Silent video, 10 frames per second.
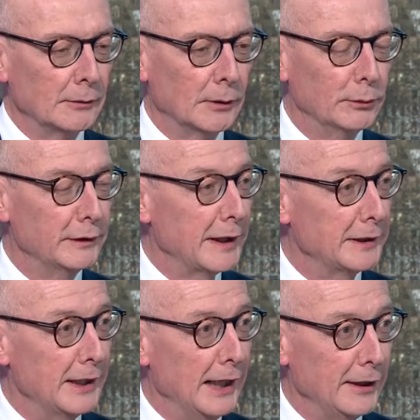Well, we
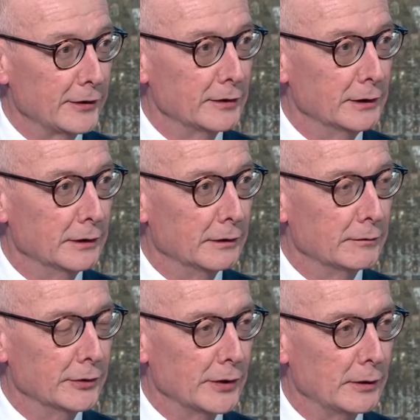had excellent
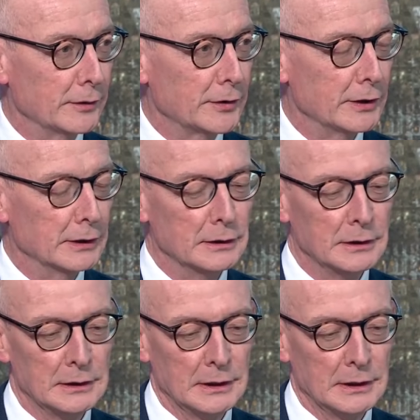results, and